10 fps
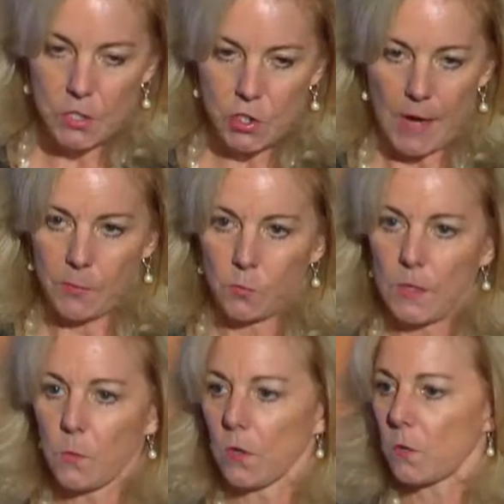Chapel,
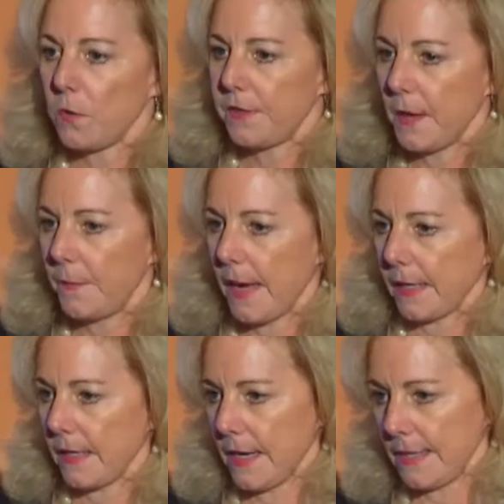we worked with them
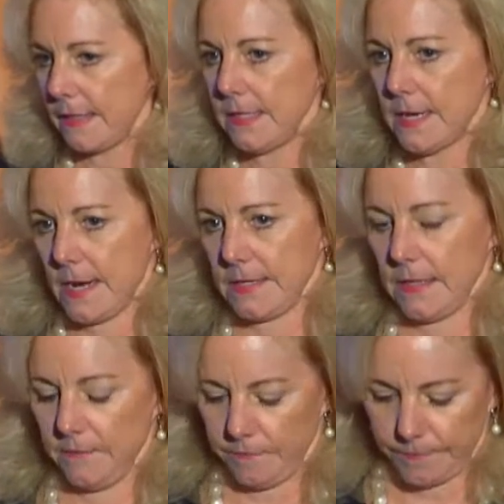back in
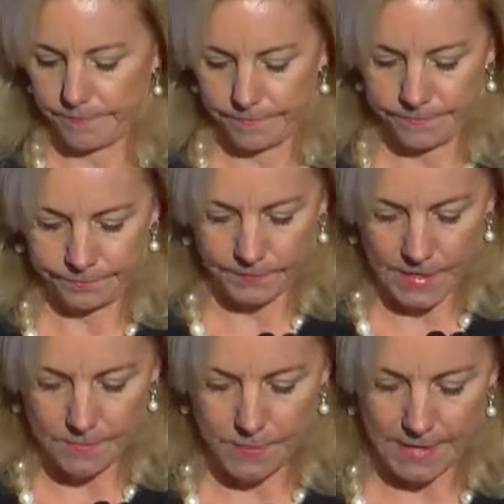1990.
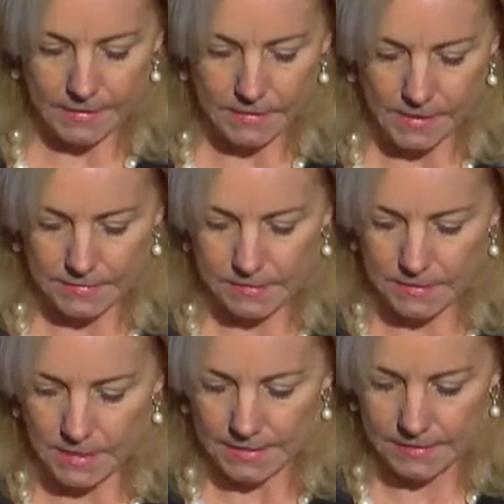And back in
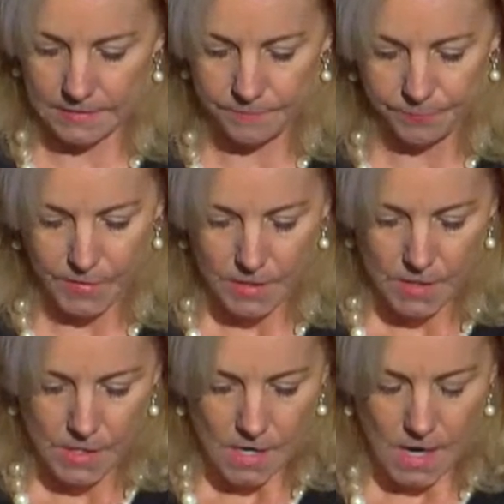
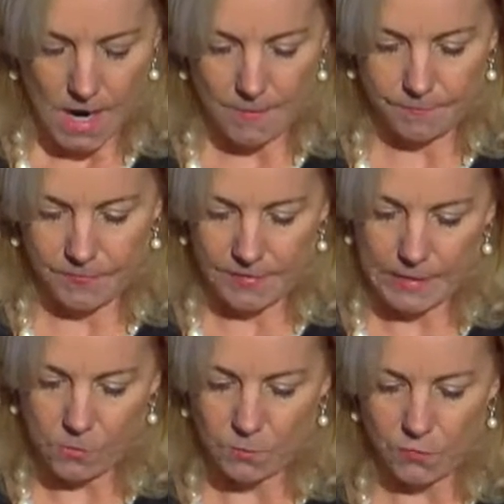1990,
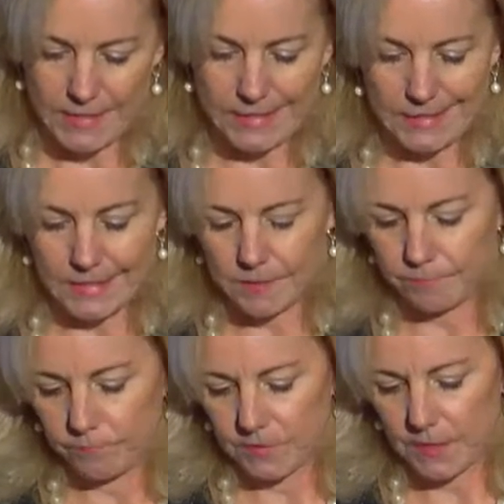they were bringing
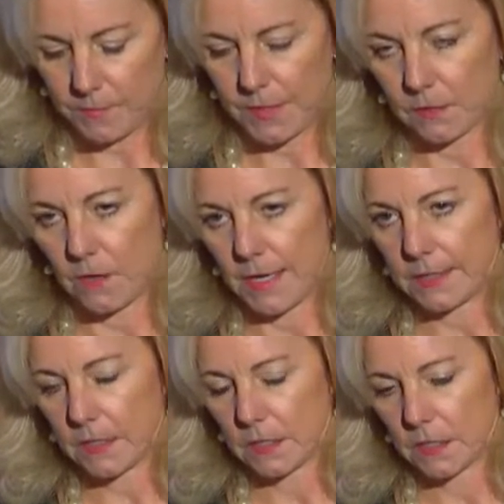in something like